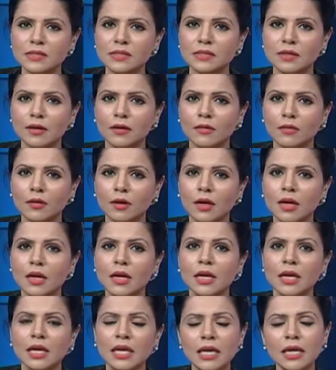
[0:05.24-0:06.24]
Bastar.
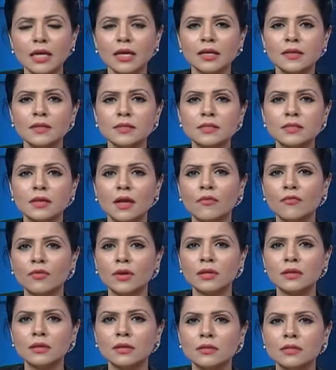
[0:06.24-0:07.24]
He is
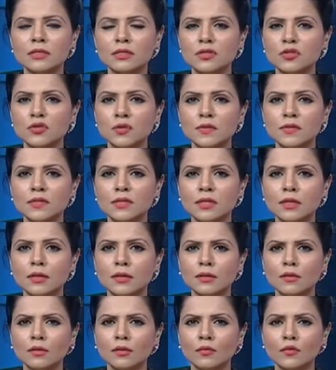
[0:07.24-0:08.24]
covering a
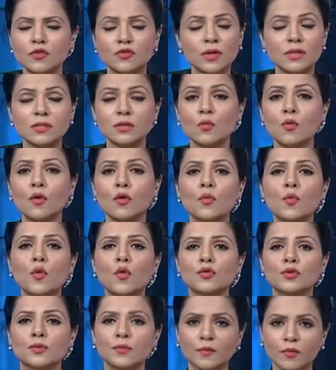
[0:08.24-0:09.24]
constituency which doesn't want to
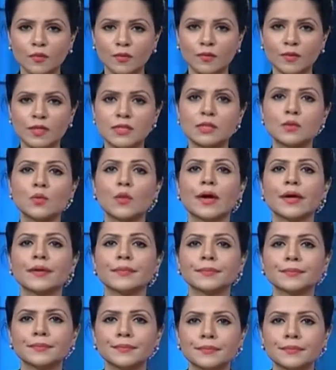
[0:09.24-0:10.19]
vote. Listen why.